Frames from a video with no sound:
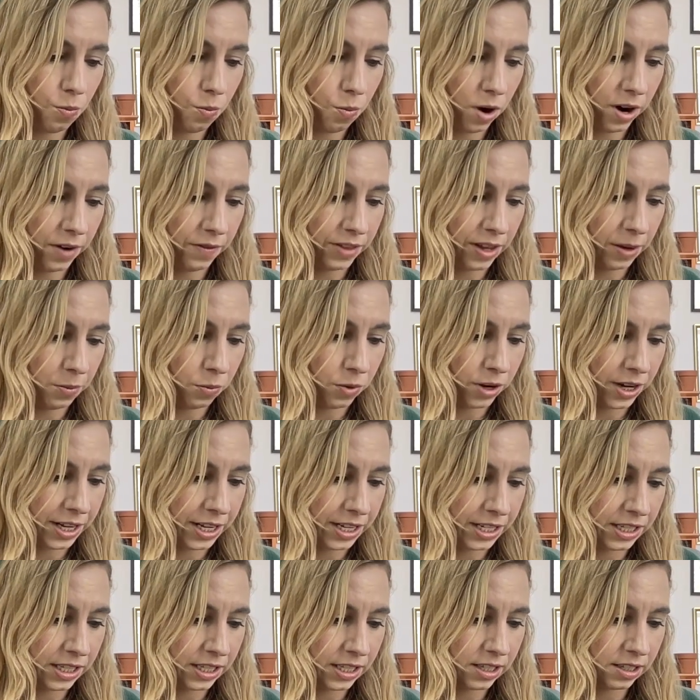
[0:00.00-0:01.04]
one of them
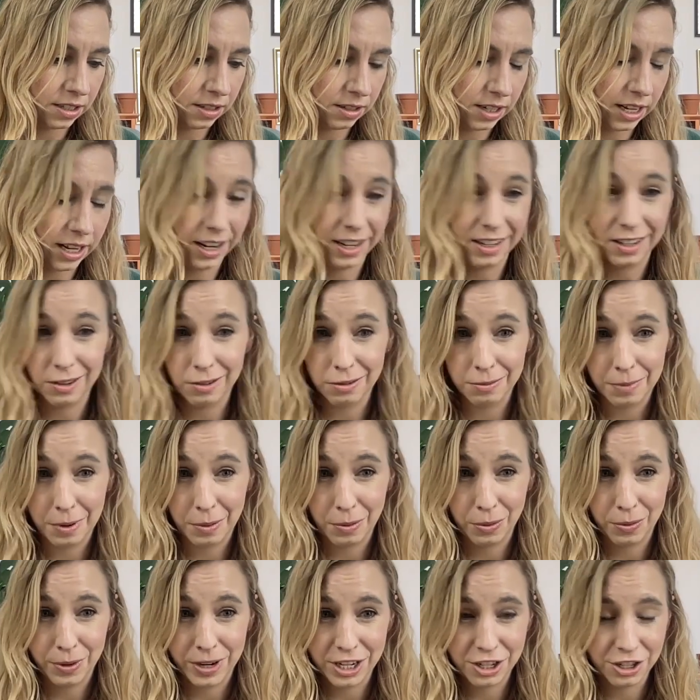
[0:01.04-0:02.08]
was, and I don't
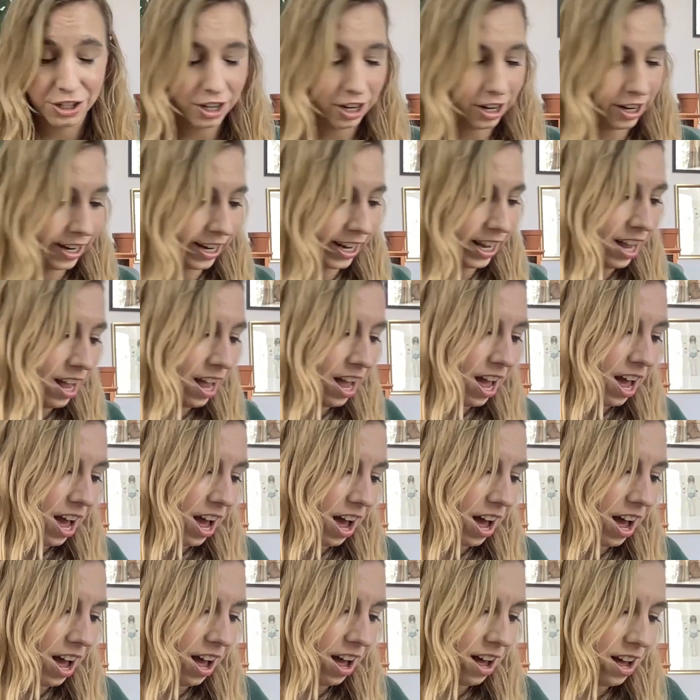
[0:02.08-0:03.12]
remember which, sorry.
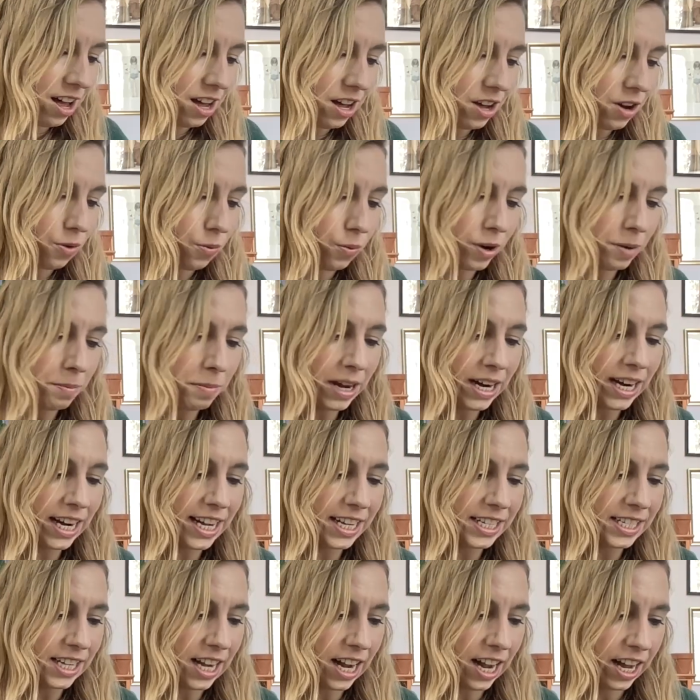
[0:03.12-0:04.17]
When money
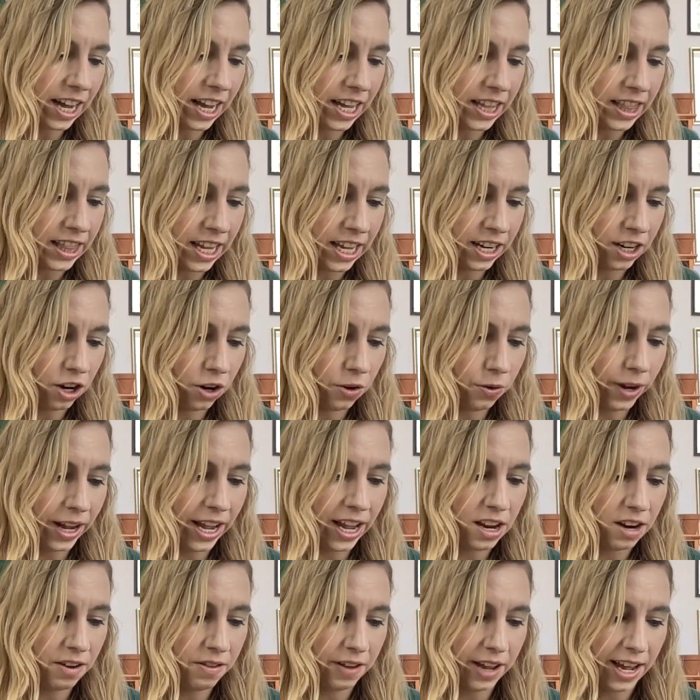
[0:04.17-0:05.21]
gets cut, they don't
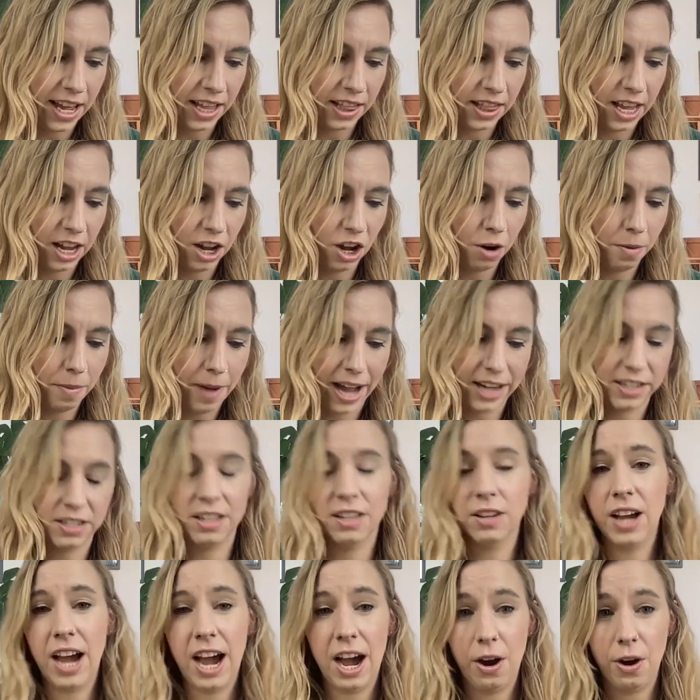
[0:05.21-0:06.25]
innovate, they go back
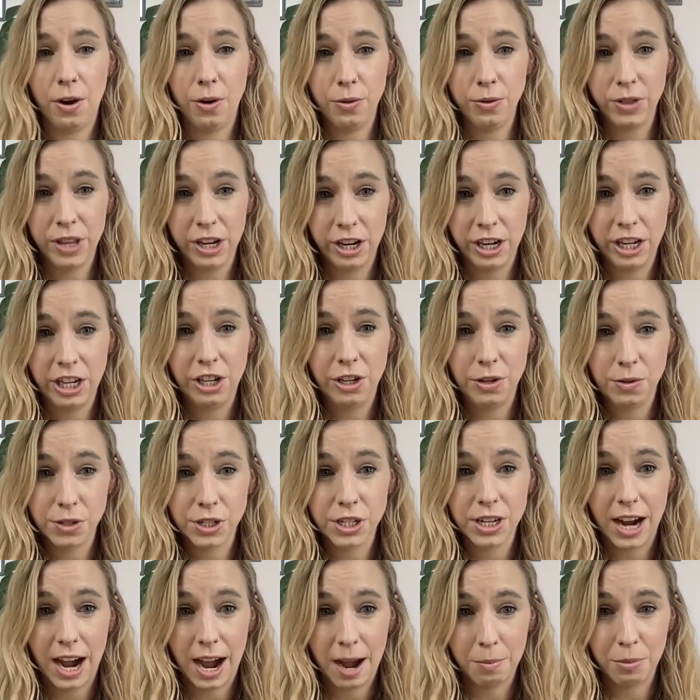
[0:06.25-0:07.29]
to how they
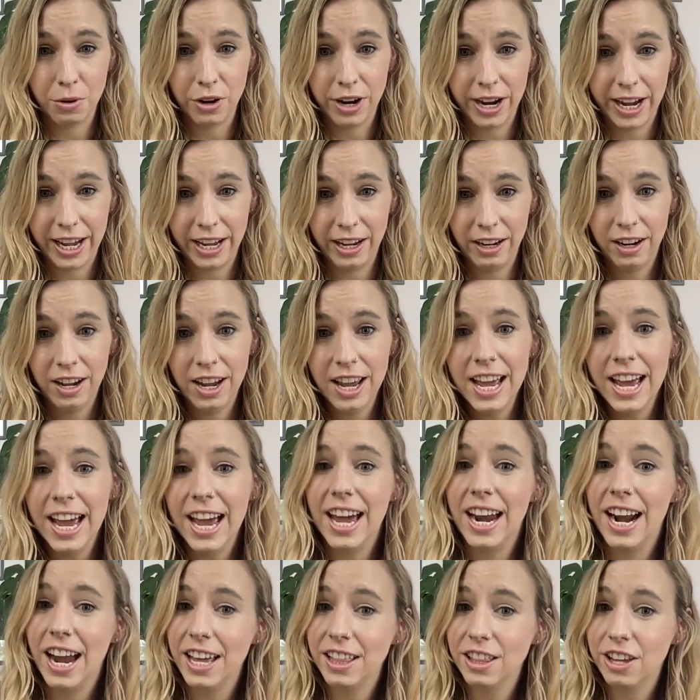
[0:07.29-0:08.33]
used to operate.
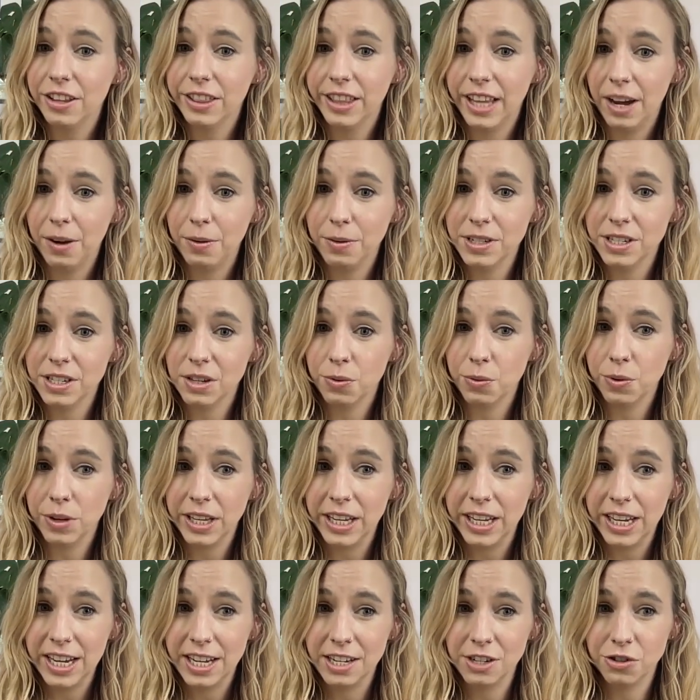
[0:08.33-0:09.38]
And I thought that was a
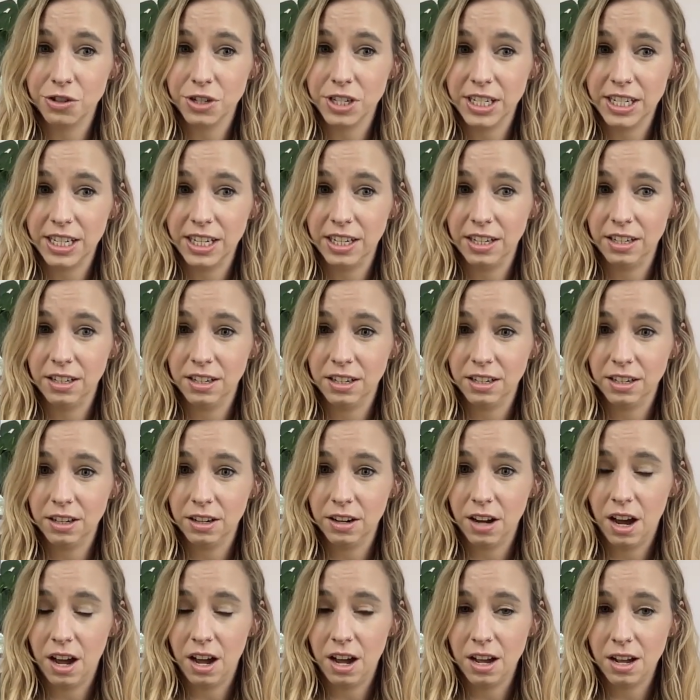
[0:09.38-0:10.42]
really interesting
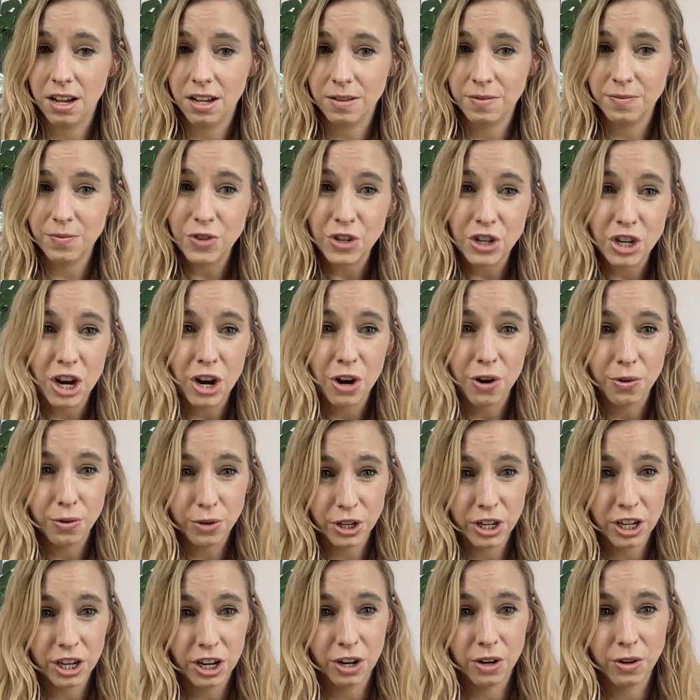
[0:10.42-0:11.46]
note,
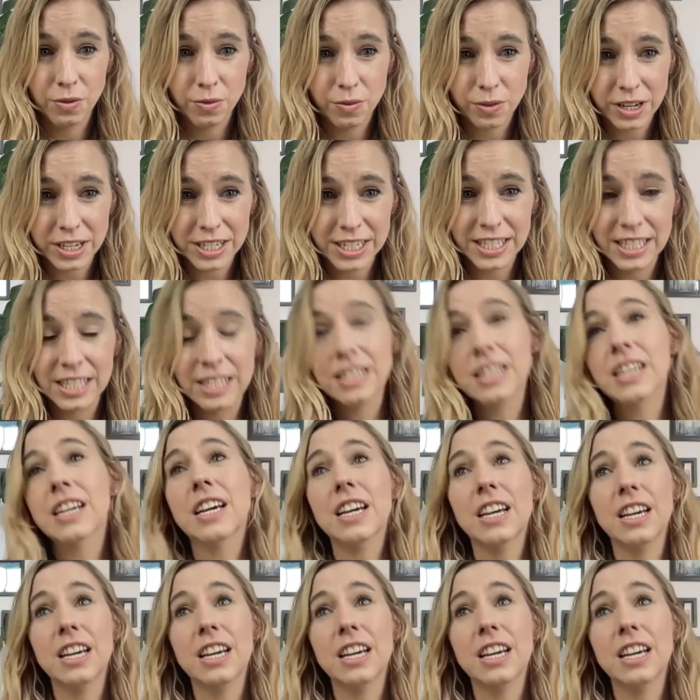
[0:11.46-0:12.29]
because